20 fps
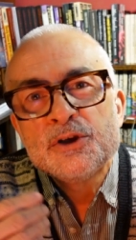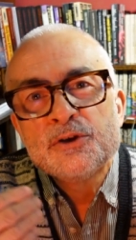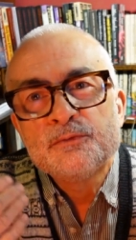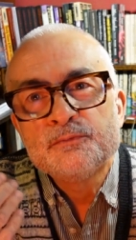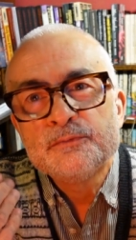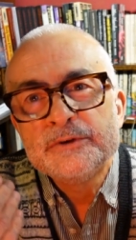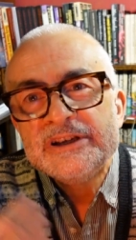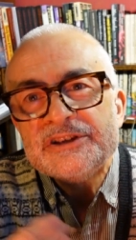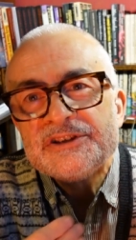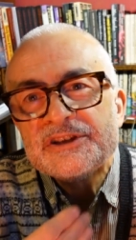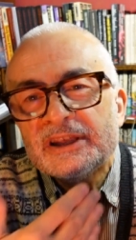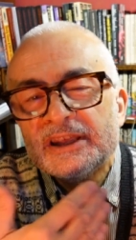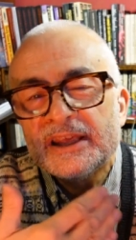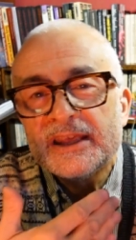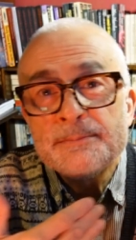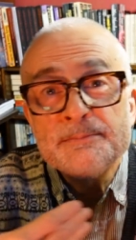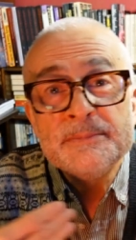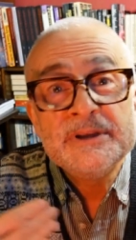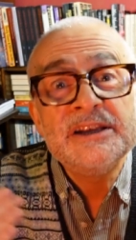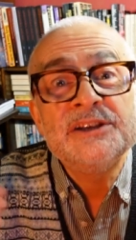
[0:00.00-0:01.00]
reading it
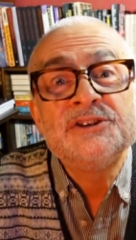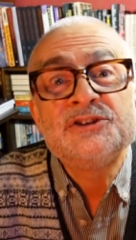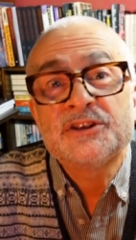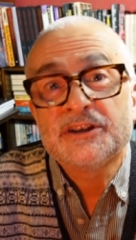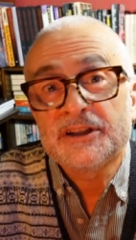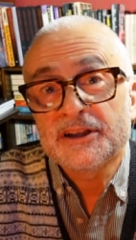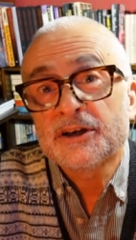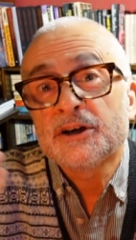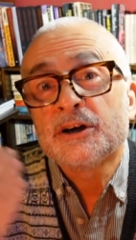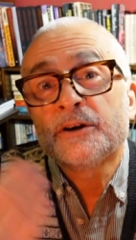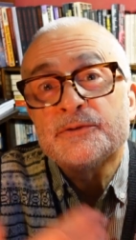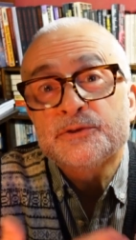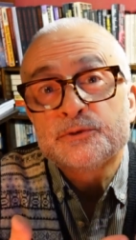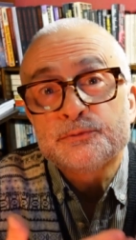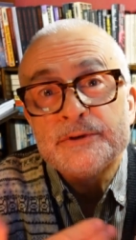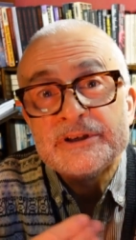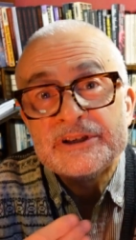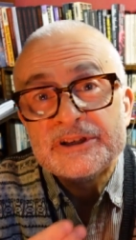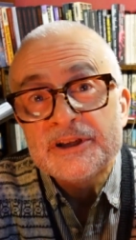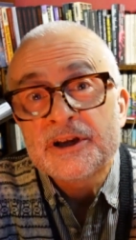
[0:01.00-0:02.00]
immediately after
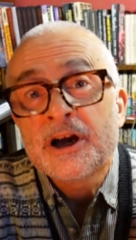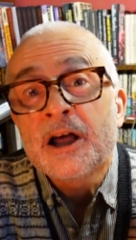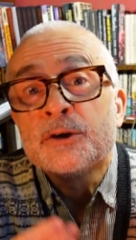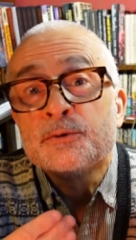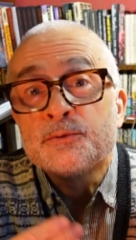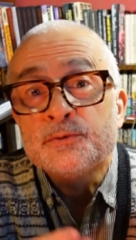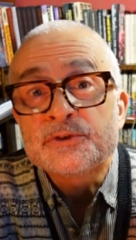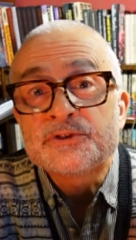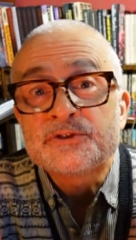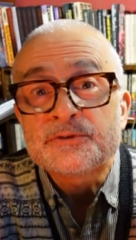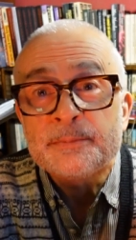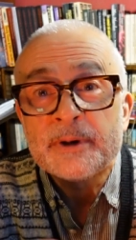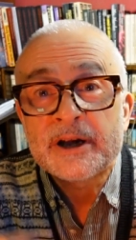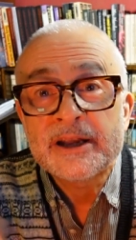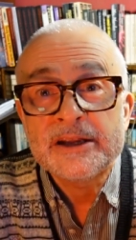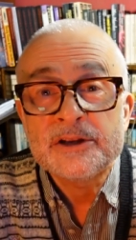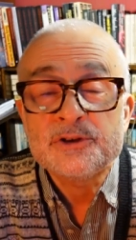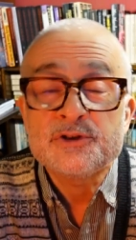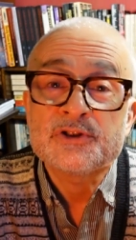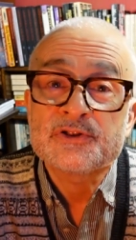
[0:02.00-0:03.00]
reading hundreds of
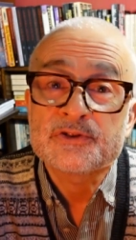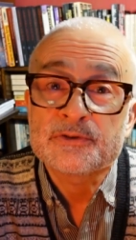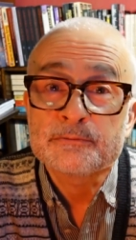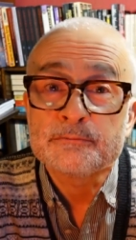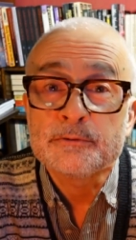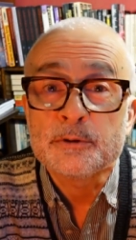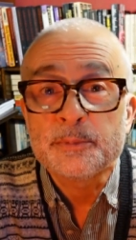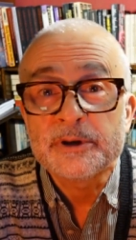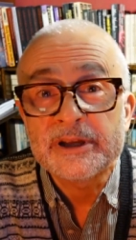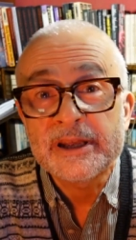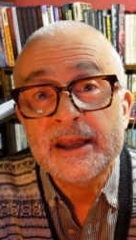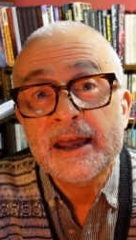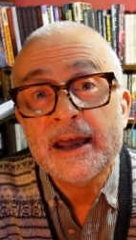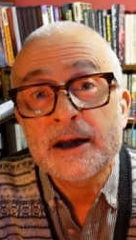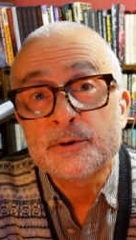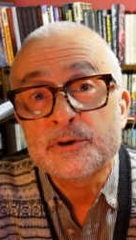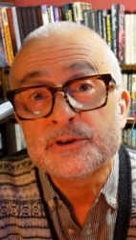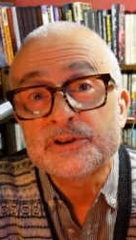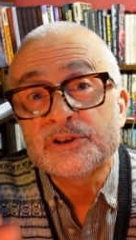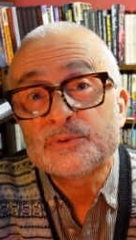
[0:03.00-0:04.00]
pages of Robert E.
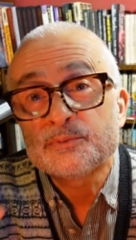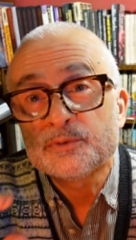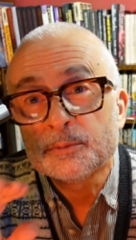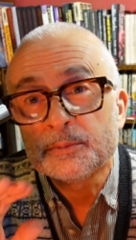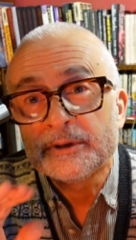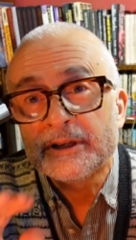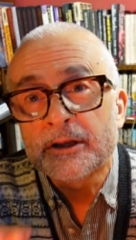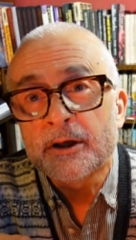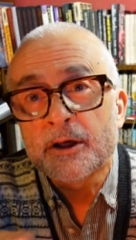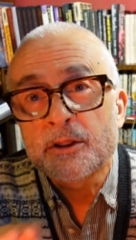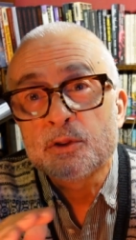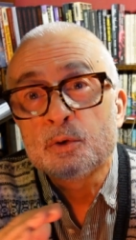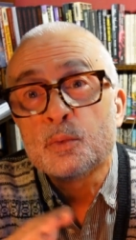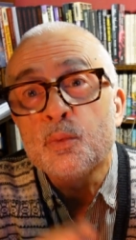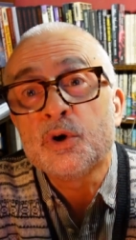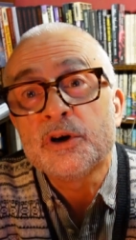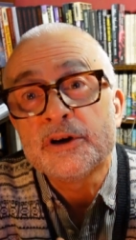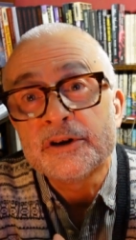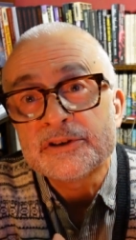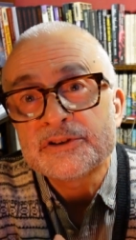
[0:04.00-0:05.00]
Howard is probably like the
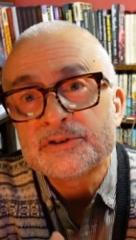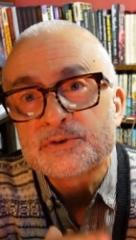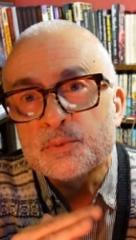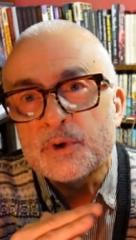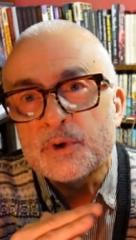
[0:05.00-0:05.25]
worst